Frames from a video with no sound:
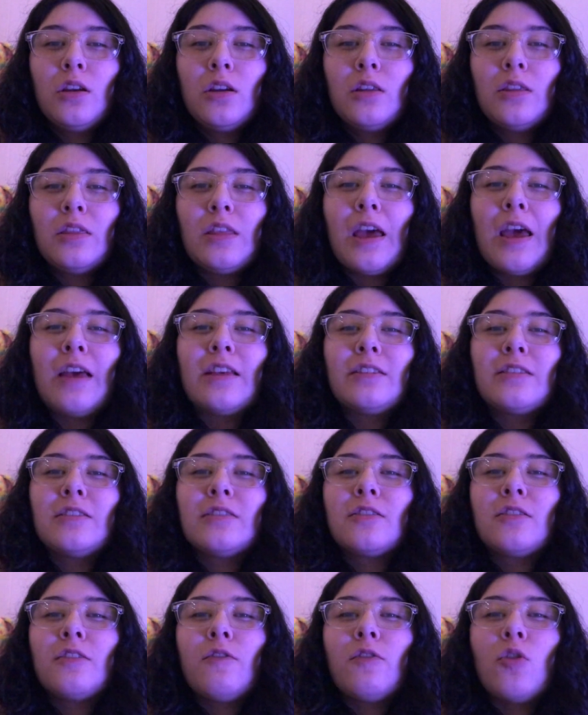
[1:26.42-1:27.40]
the
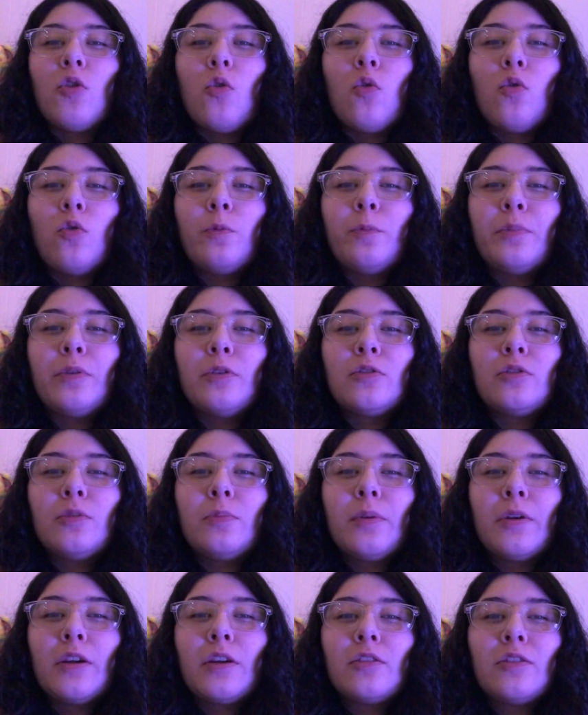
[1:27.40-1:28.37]
essence of the old
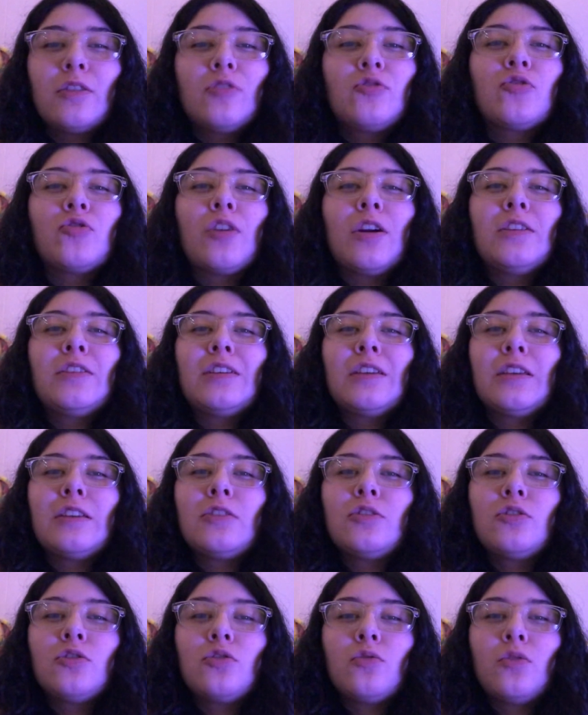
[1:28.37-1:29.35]
Build-A-Bear. They tried to
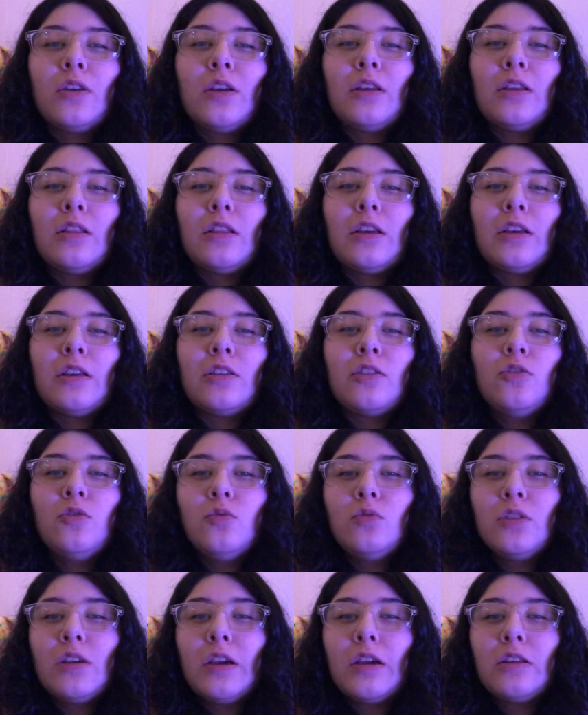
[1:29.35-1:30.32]
integrate like
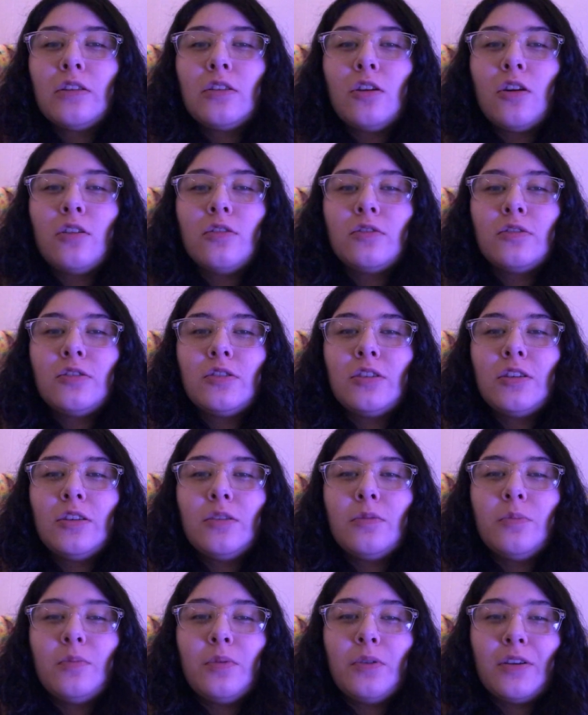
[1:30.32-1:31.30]
new
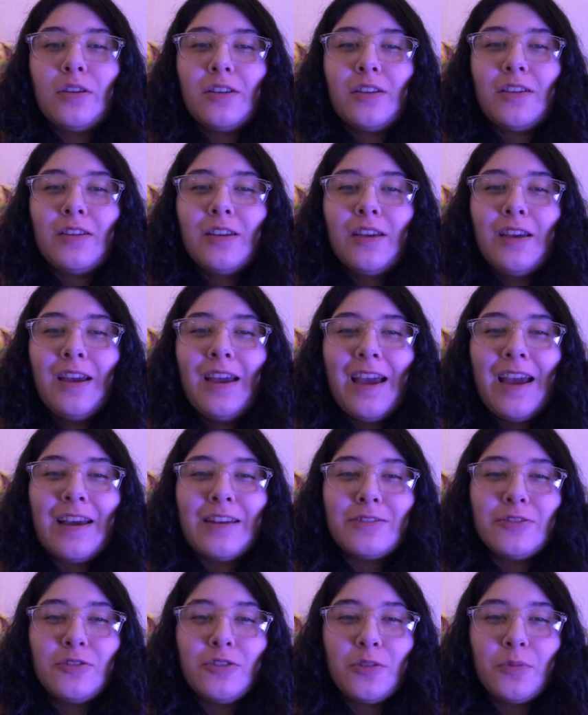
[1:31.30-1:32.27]
technology, but
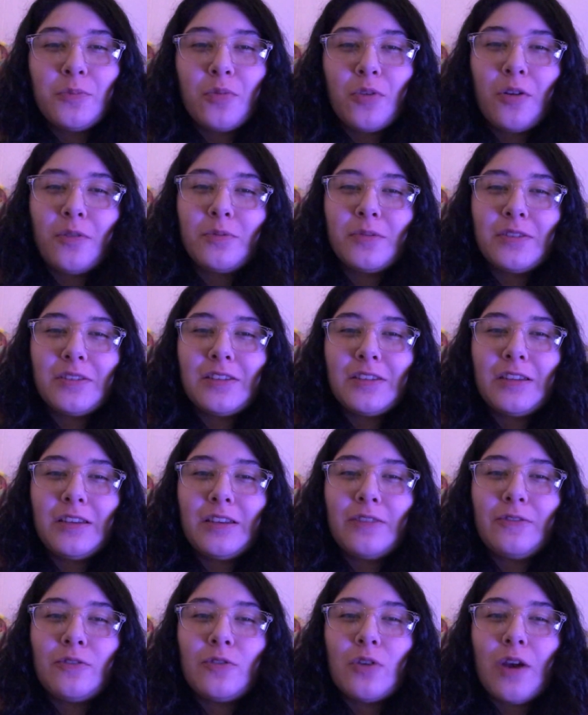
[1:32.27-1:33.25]
as you can probably
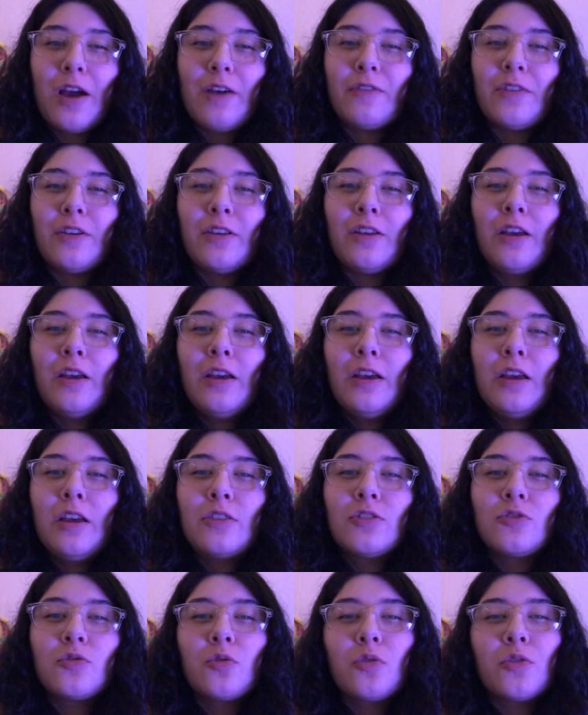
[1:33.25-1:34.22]
see if you have a
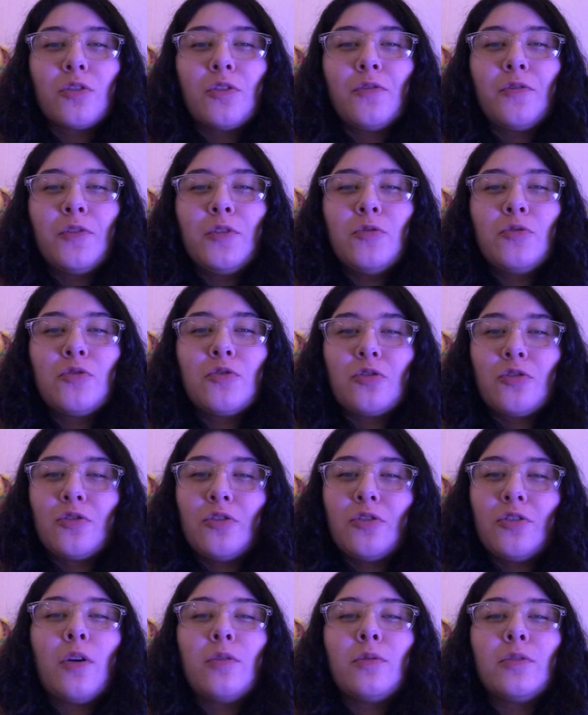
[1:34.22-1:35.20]
Store of the
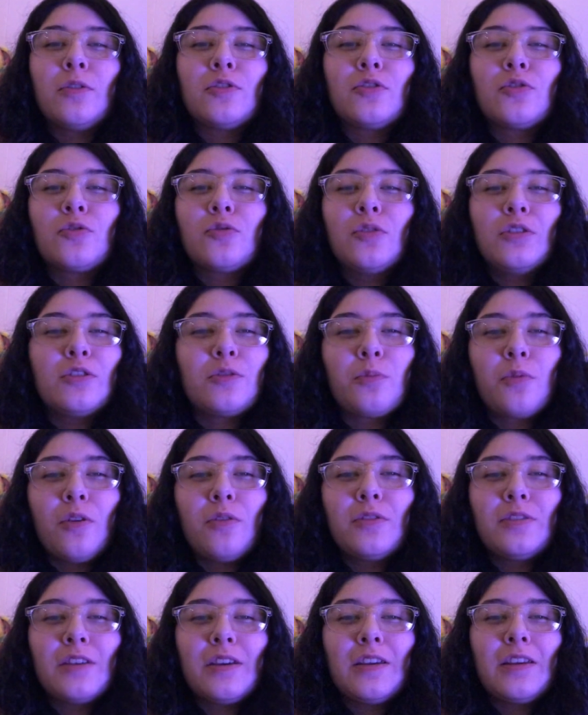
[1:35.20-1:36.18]
Future, probably the screens are
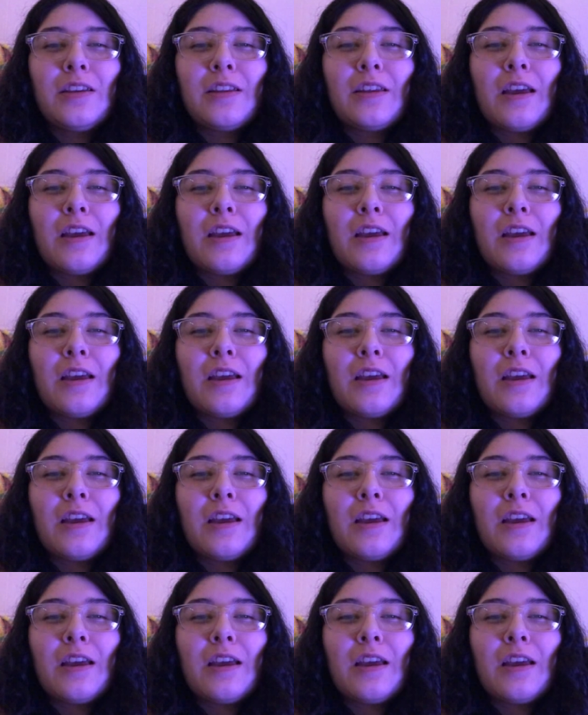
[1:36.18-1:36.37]
probably taken